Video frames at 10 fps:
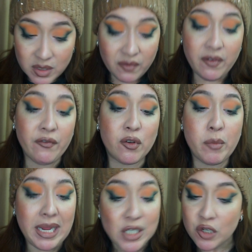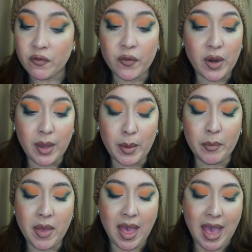of information for
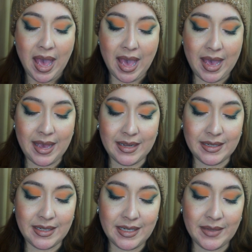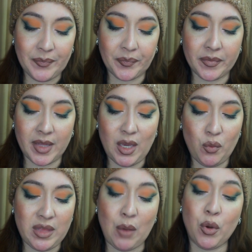him, and
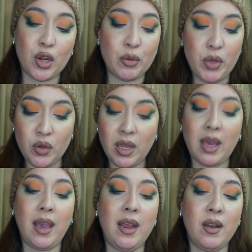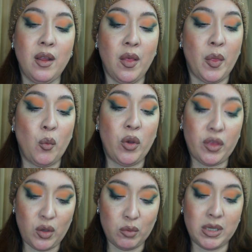they would communicate
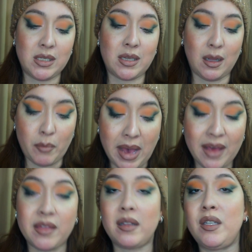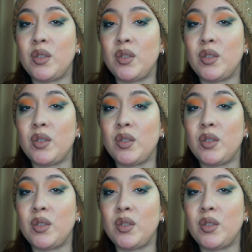with humans telepathically.